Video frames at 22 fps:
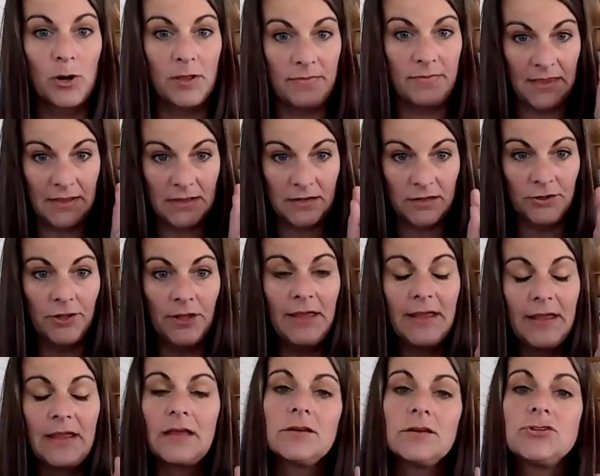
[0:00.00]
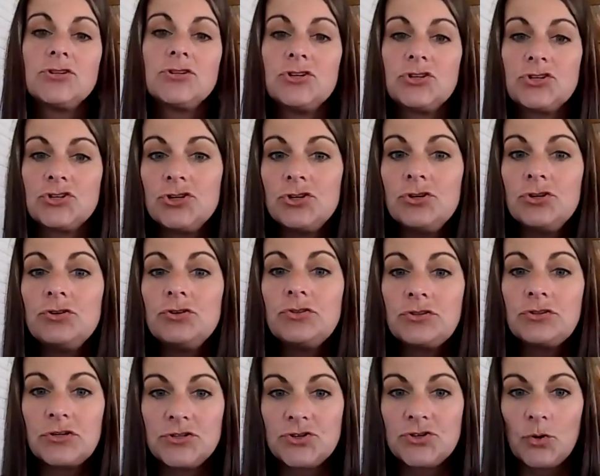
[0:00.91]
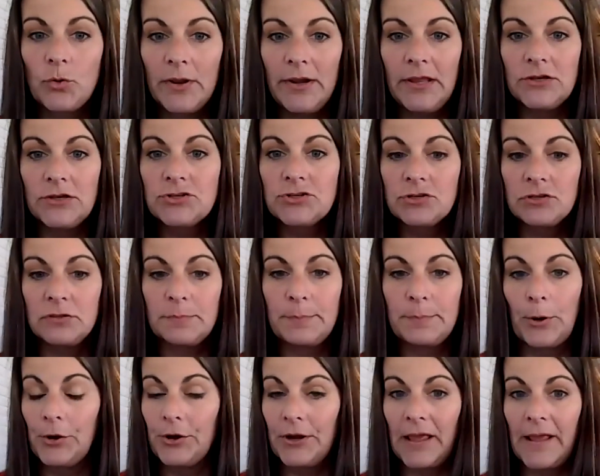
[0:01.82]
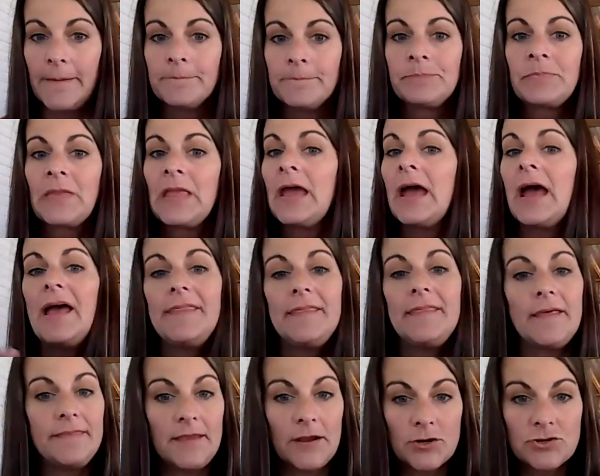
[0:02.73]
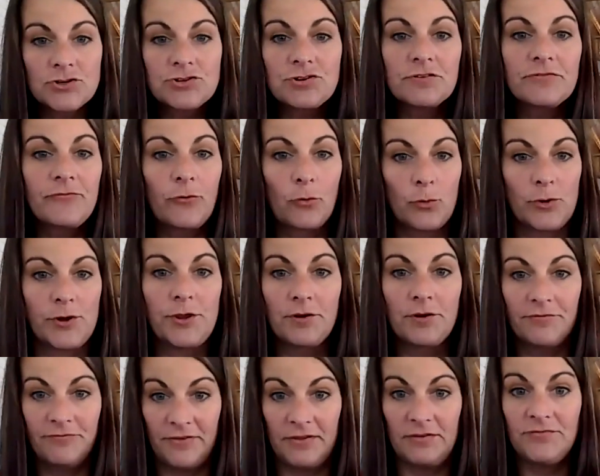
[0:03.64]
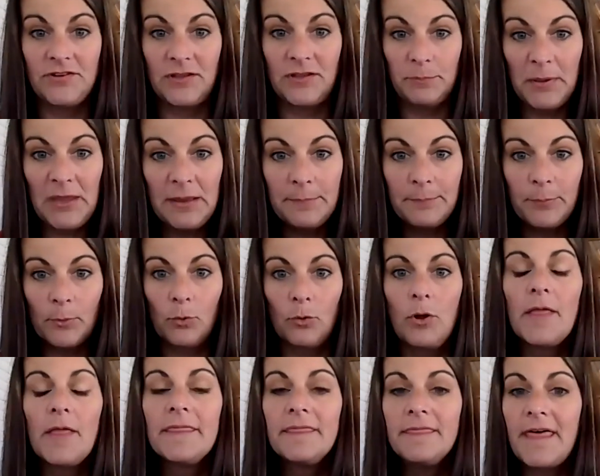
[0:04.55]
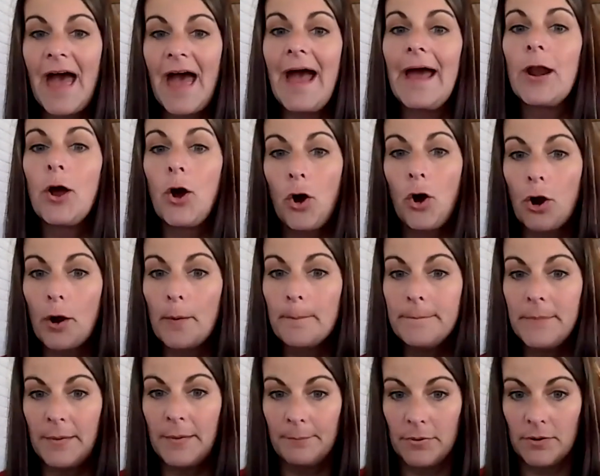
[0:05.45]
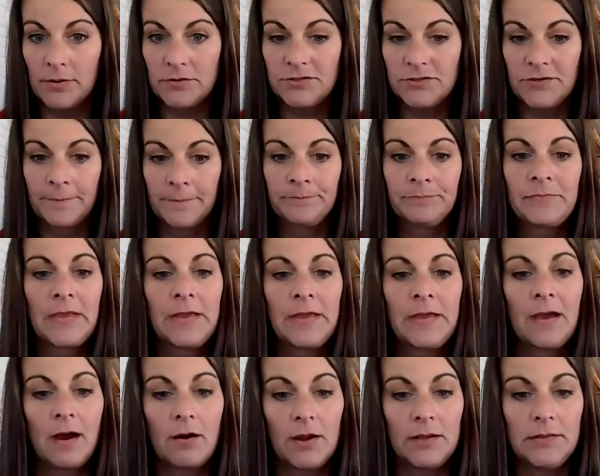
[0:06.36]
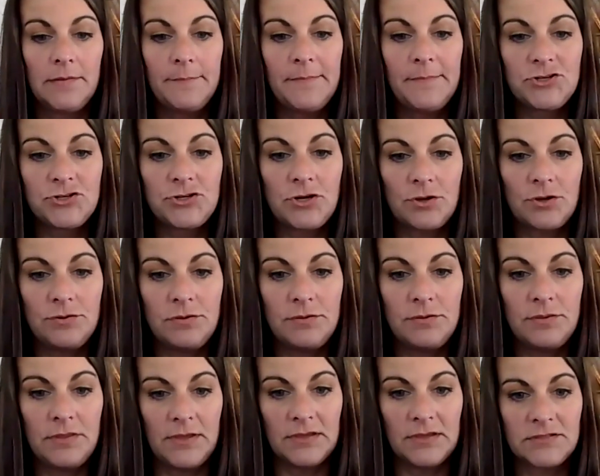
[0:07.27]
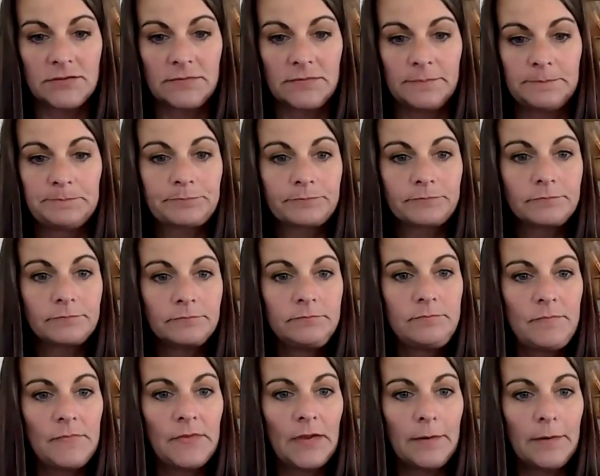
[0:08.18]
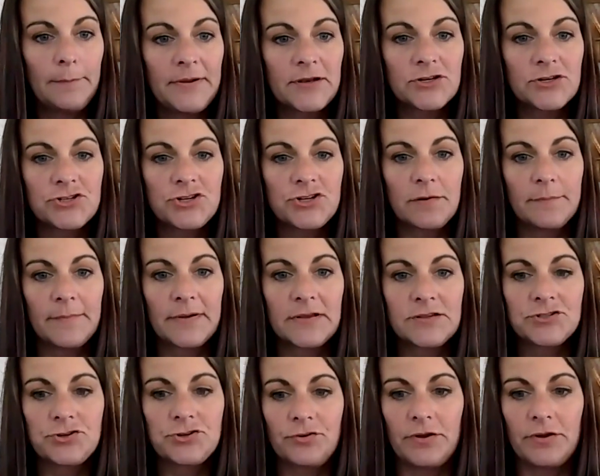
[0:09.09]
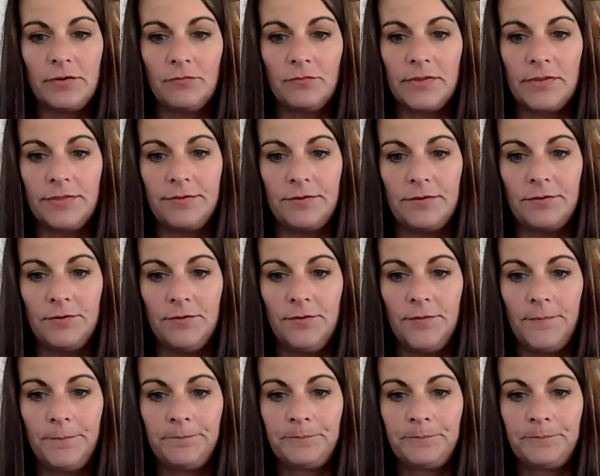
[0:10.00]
They click to choose to join into the party. And then there's your 40 or 50 people that are members. All right, let me show you this. I'm going to share my screen with you.